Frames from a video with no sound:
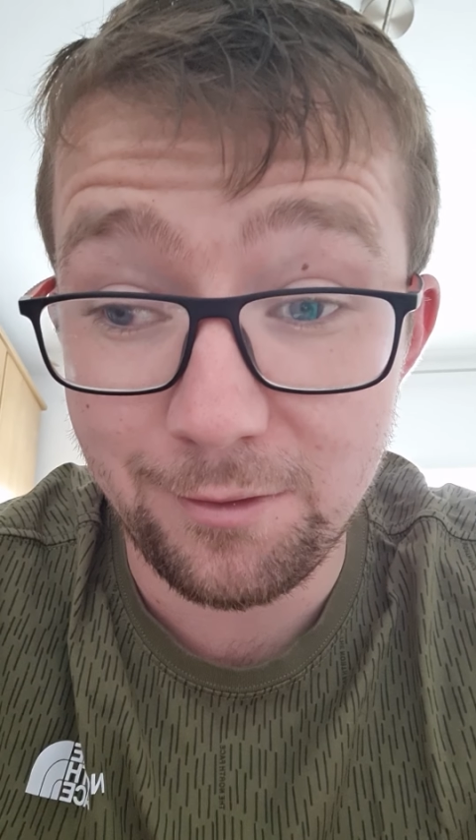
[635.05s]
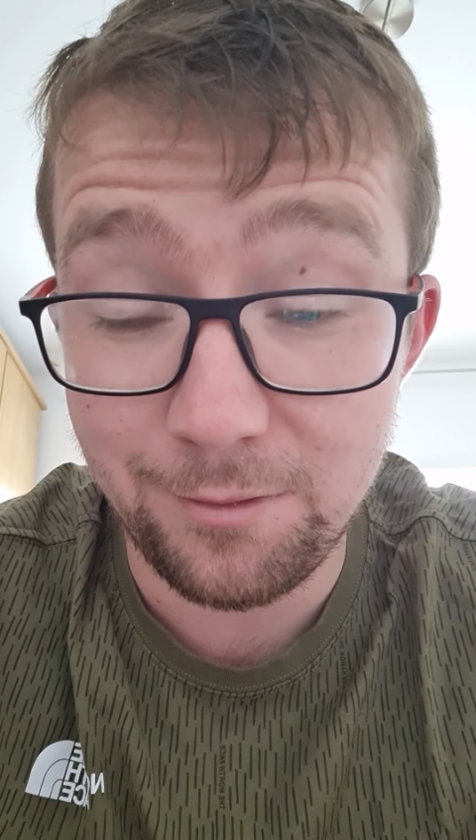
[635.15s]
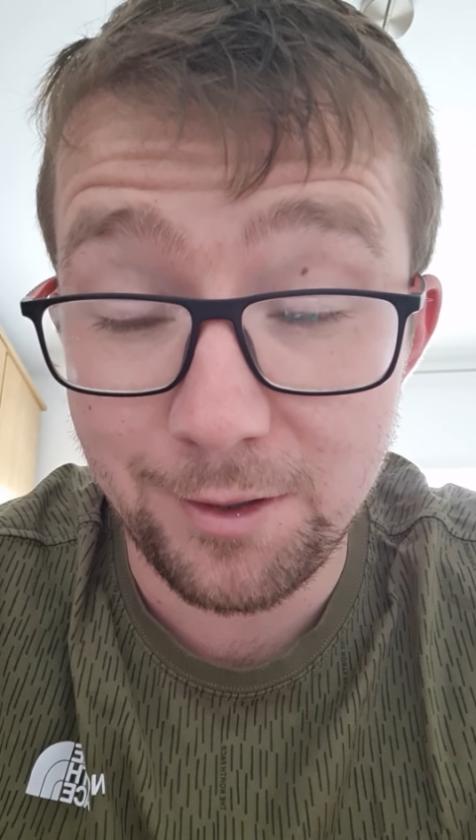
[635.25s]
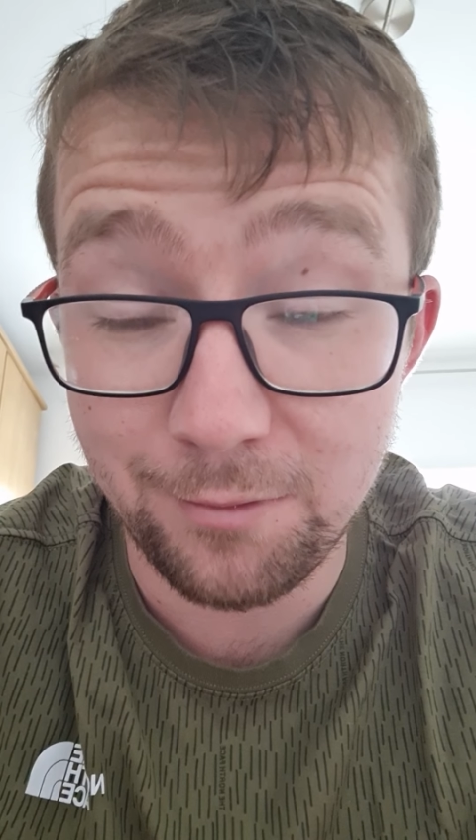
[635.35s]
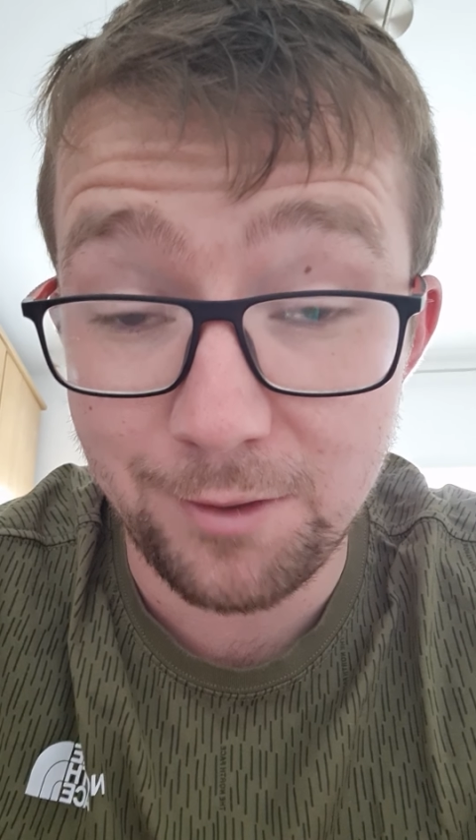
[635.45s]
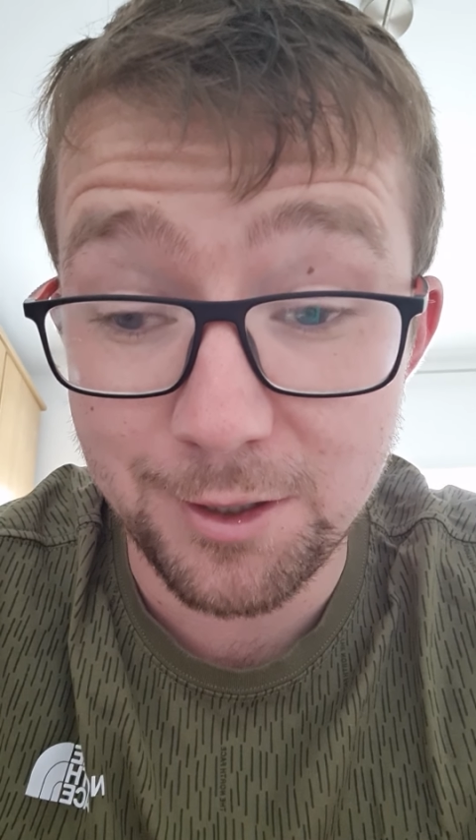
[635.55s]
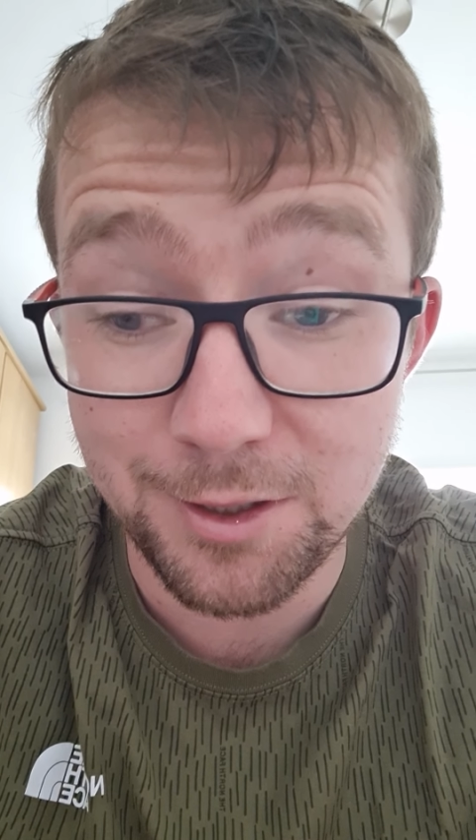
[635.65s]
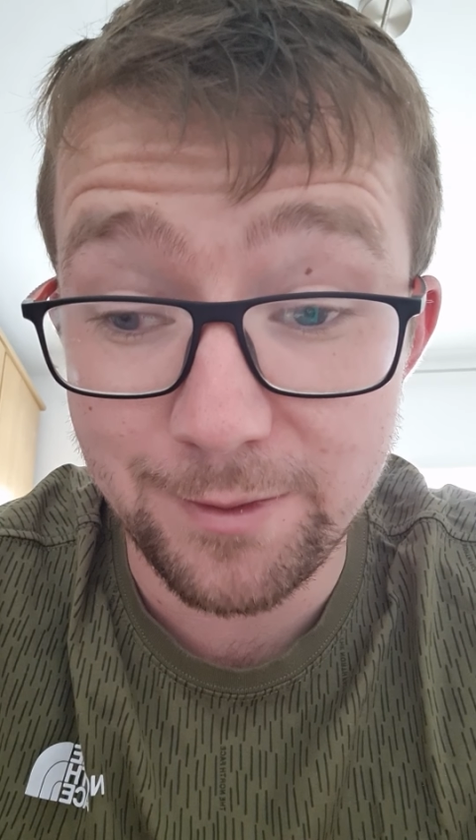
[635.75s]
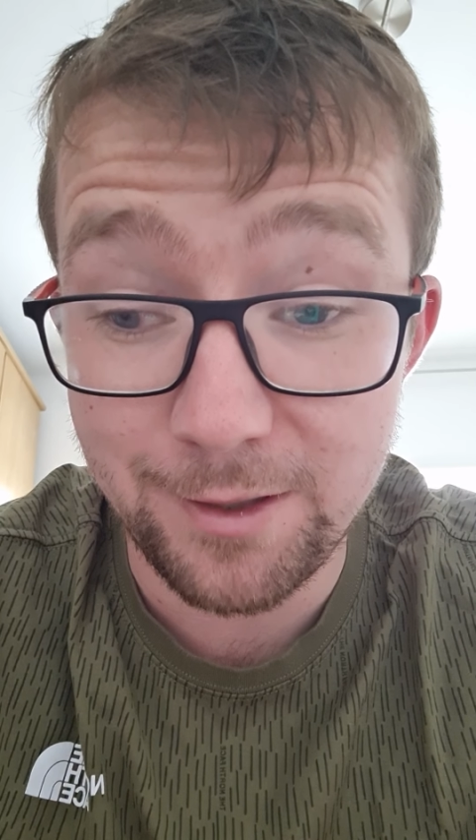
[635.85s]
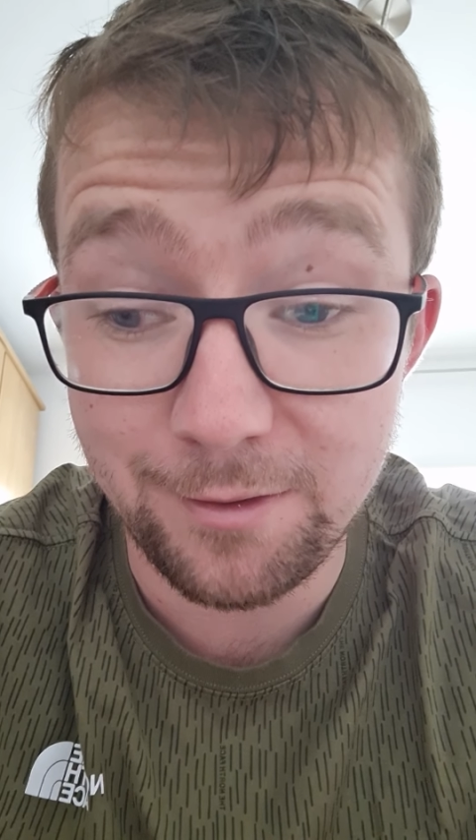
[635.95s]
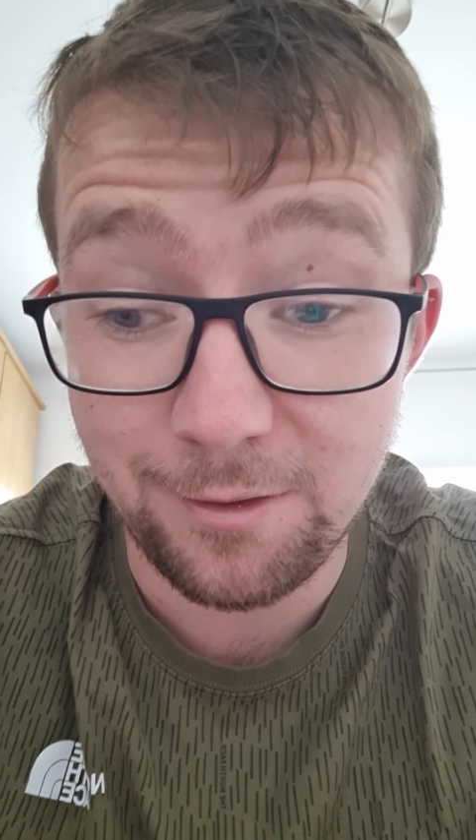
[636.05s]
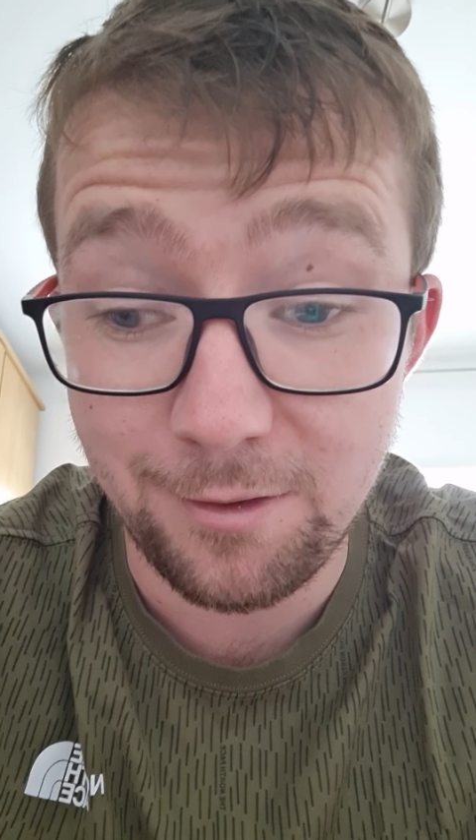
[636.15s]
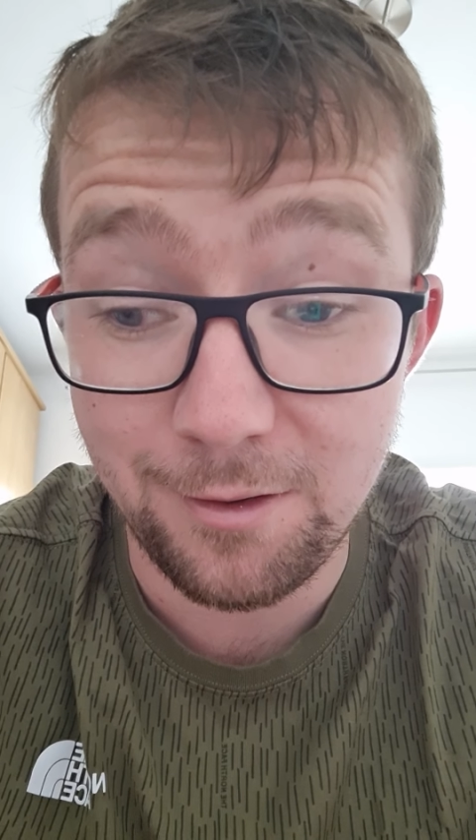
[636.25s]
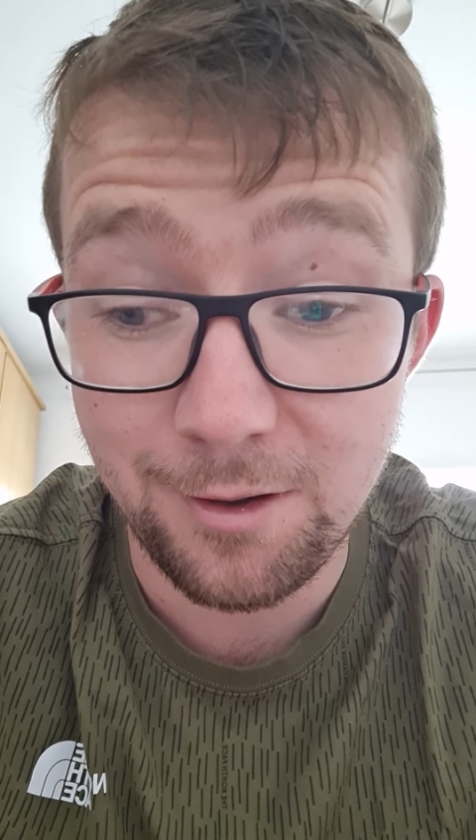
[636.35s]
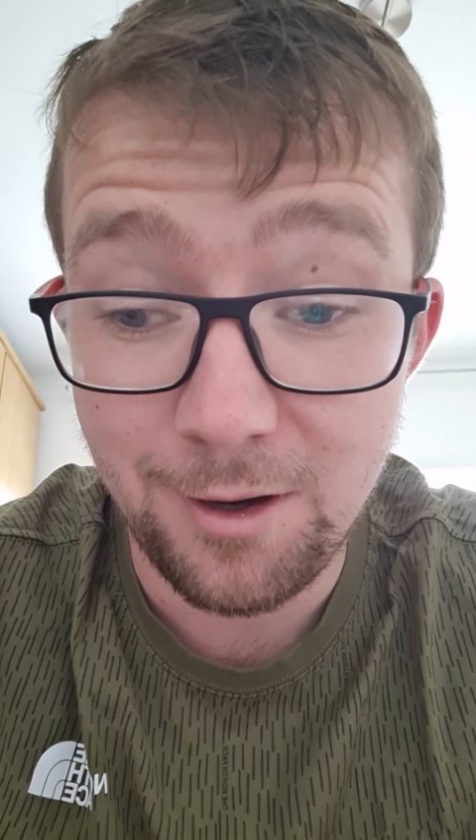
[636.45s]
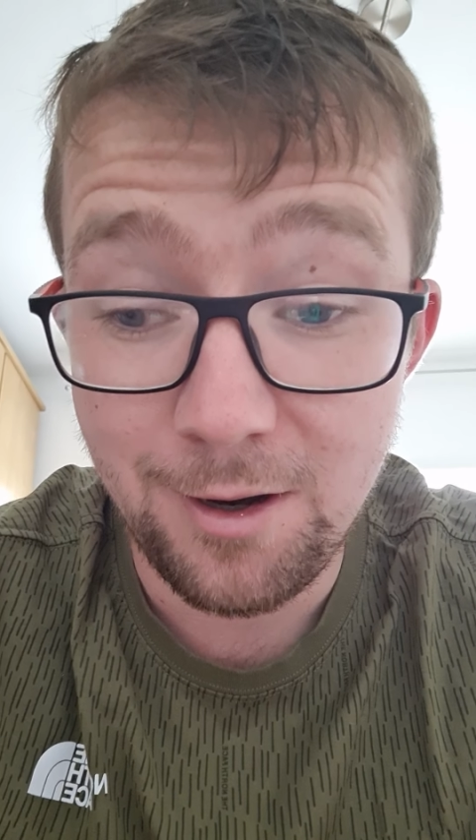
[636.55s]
When I was watching them against Cork,